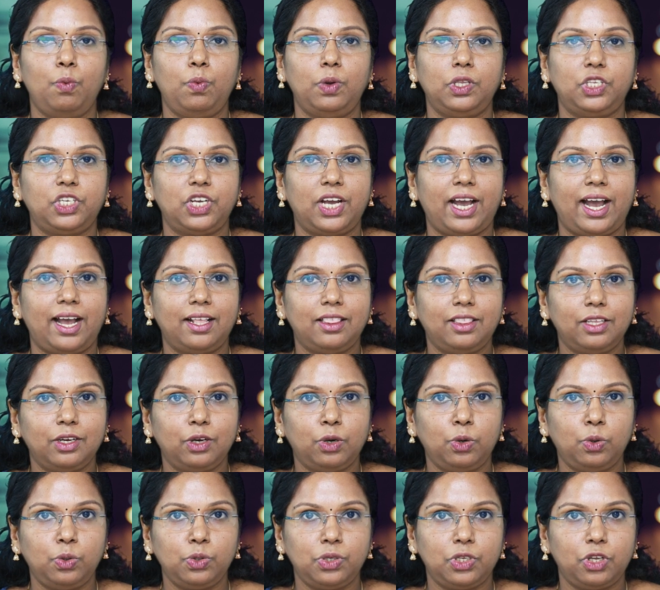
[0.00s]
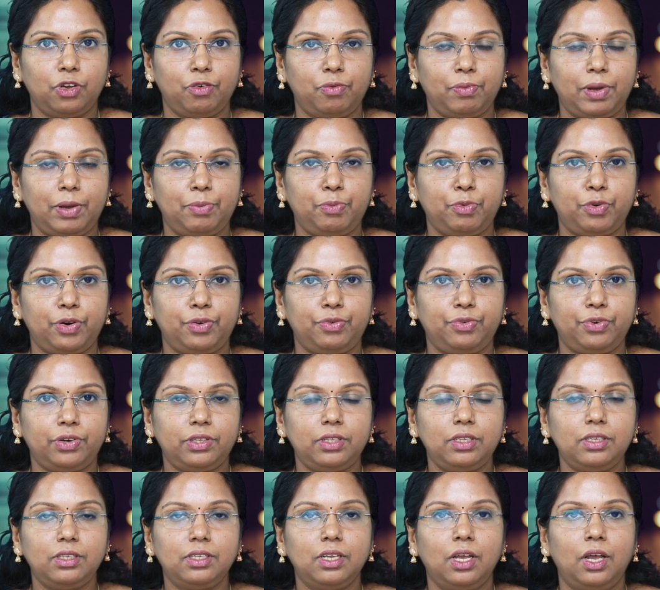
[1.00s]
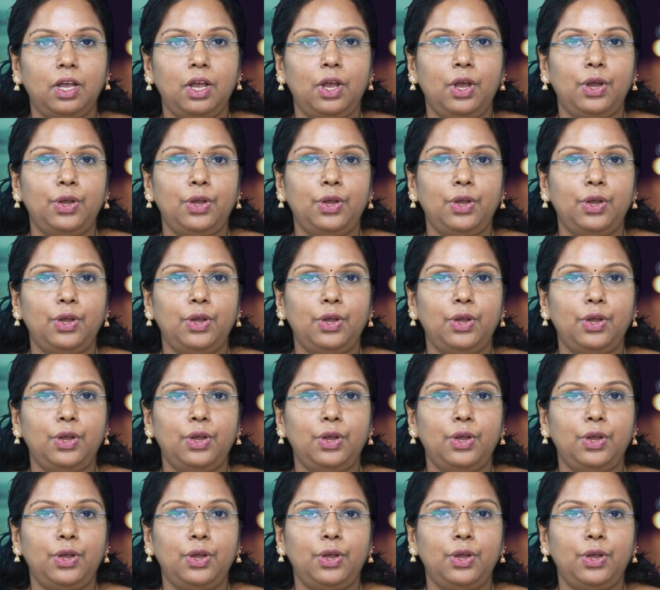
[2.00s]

which had the course of my preference